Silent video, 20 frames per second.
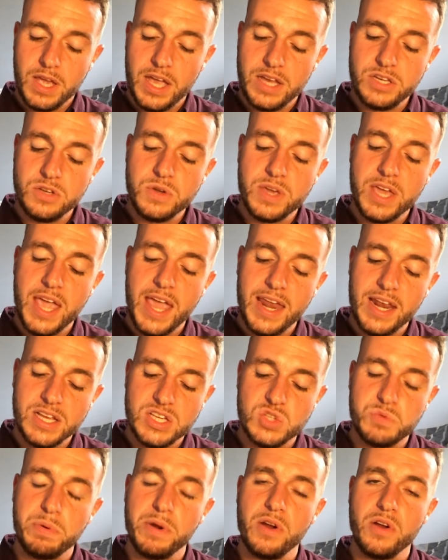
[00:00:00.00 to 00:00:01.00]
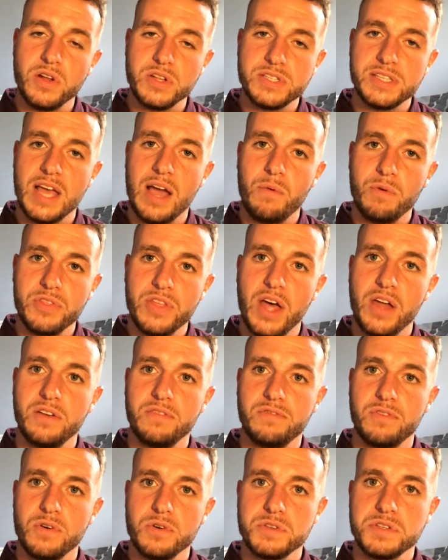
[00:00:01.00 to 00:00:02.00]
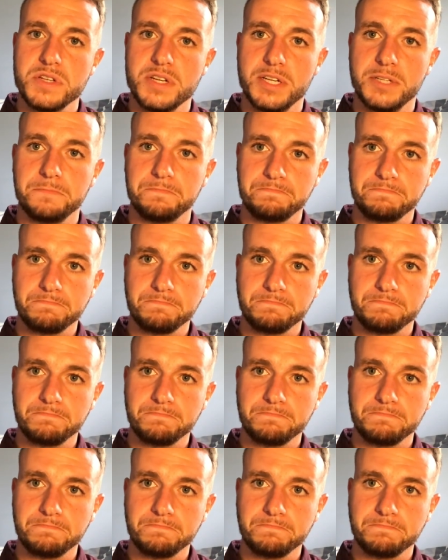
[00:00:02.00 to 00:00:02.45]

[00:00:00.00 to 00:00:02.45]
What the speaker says: And you can't experience that without adversity.